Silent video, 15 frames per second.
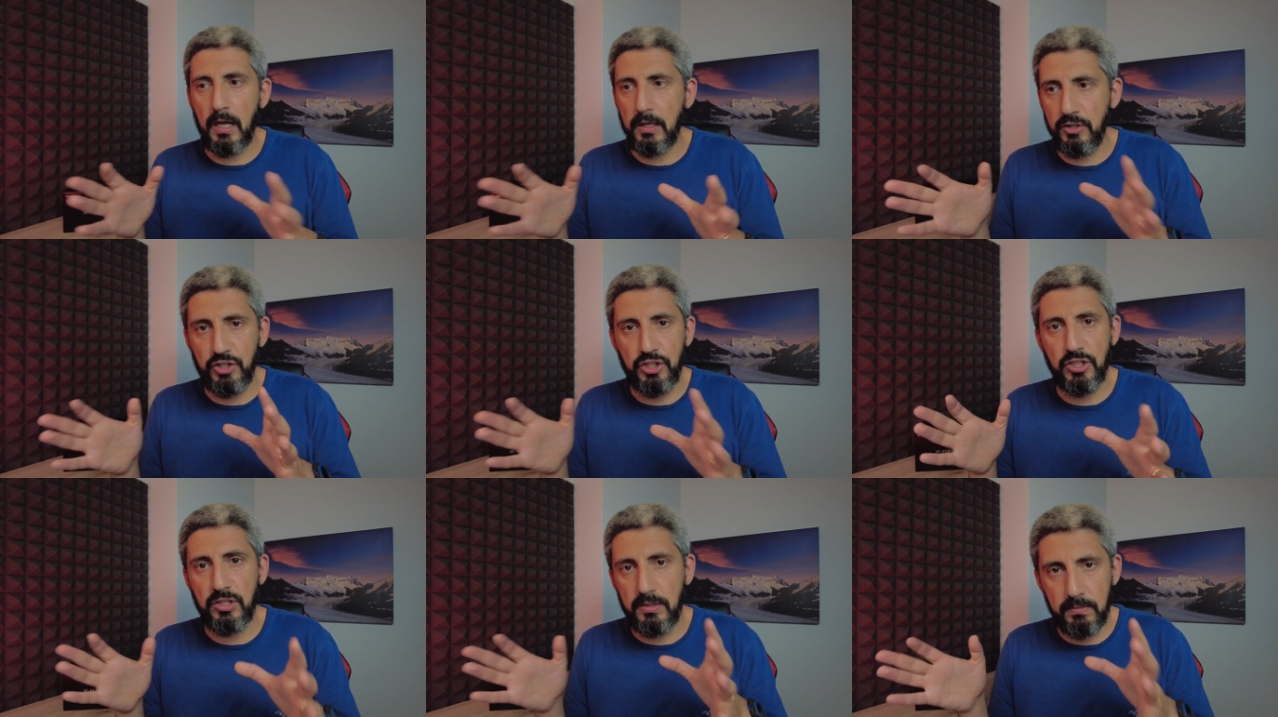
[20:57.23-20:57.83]

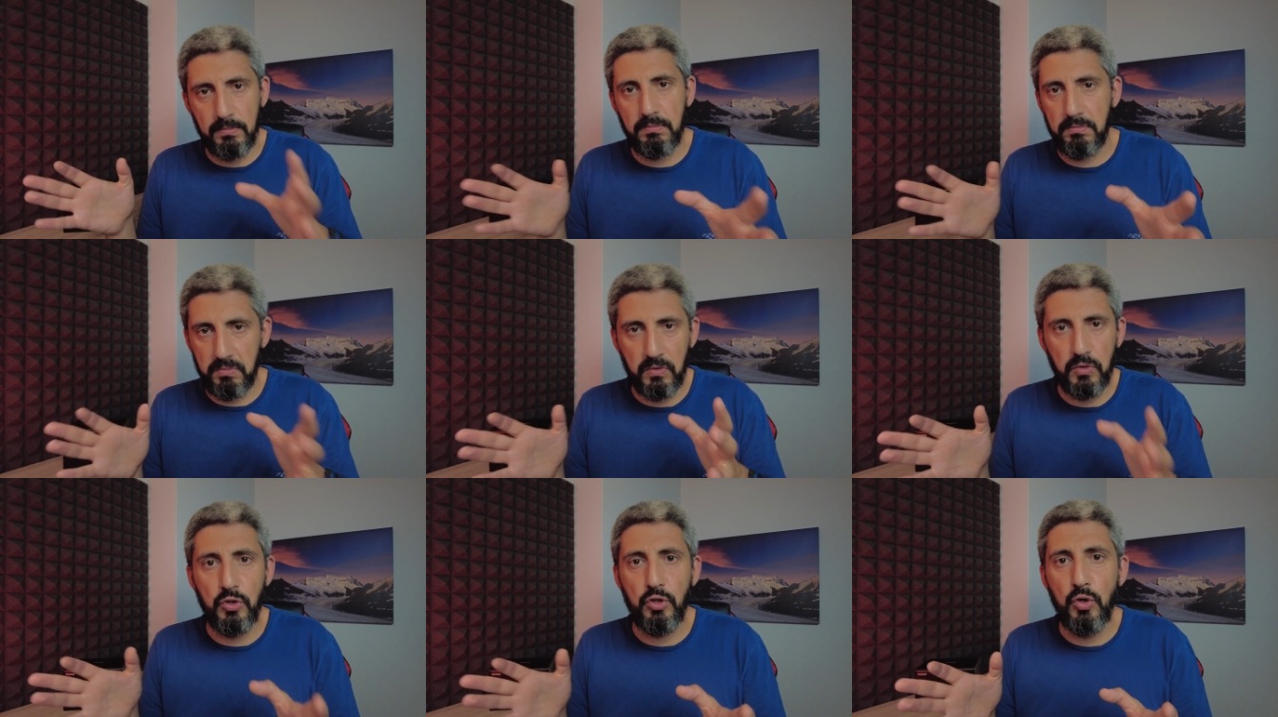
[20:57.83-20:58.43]
just
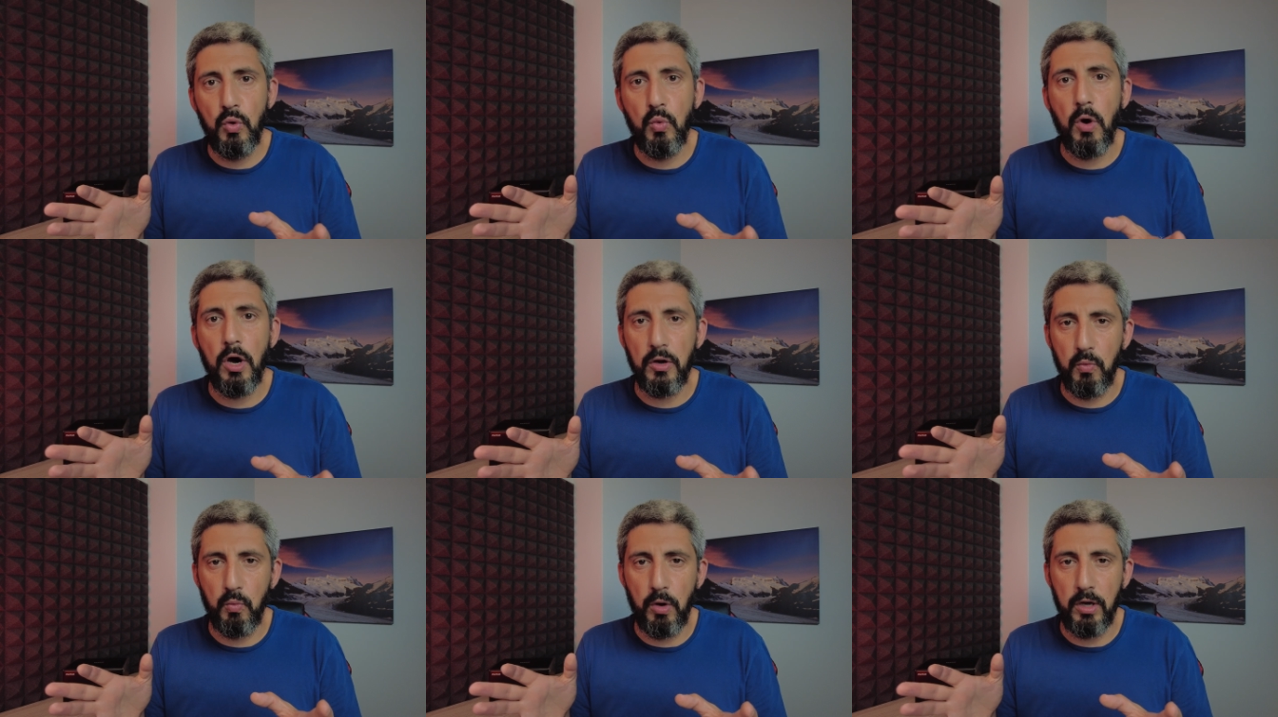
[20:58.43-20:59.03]
do
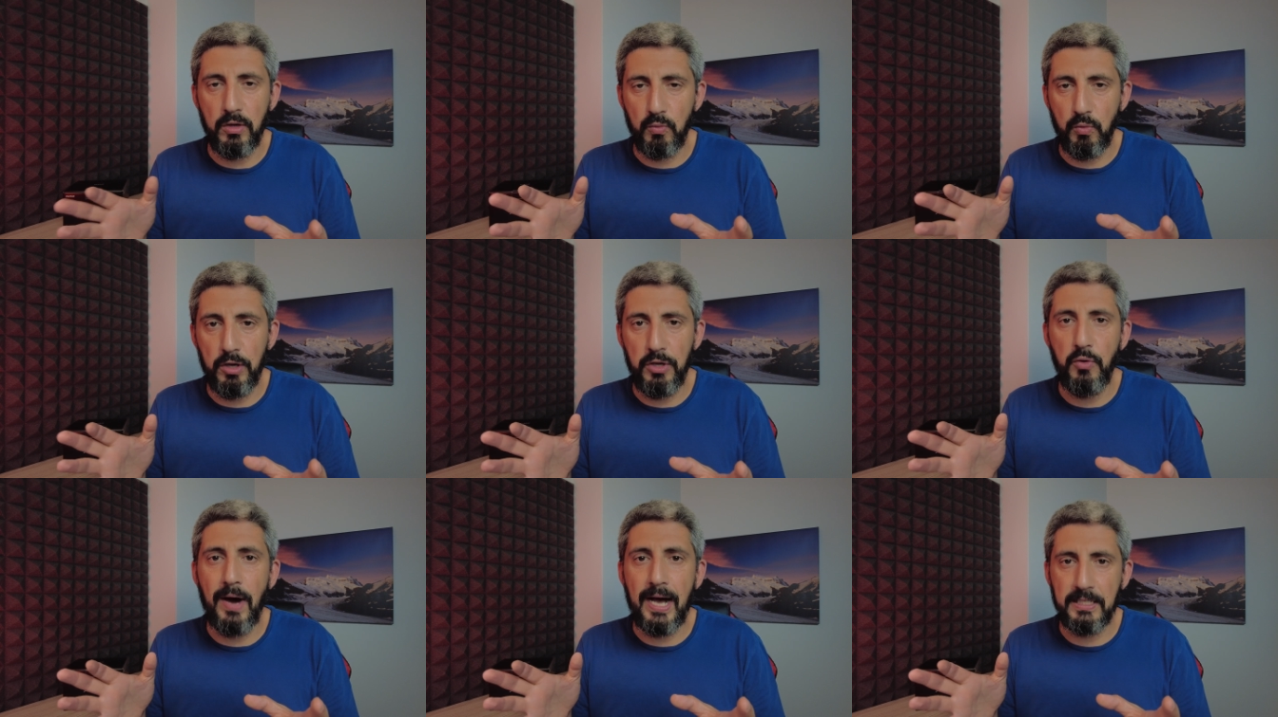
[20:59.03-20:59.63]
what
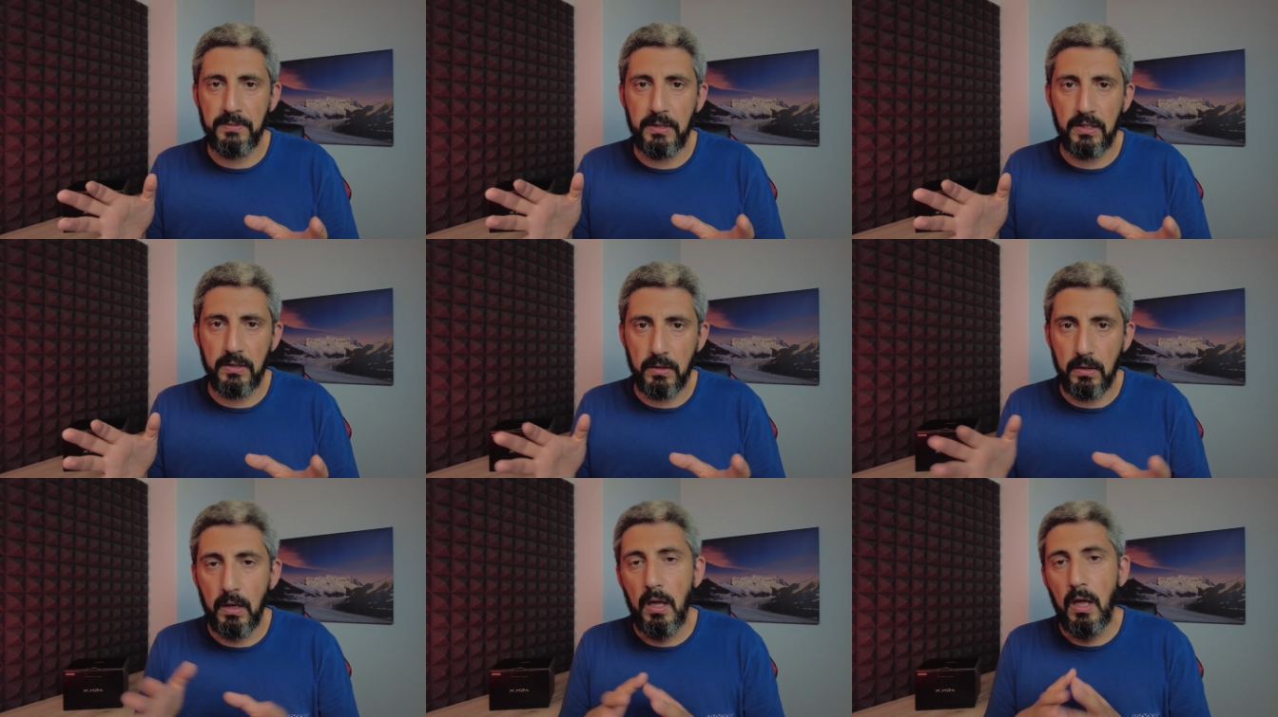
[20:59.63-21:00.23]
you ask me to.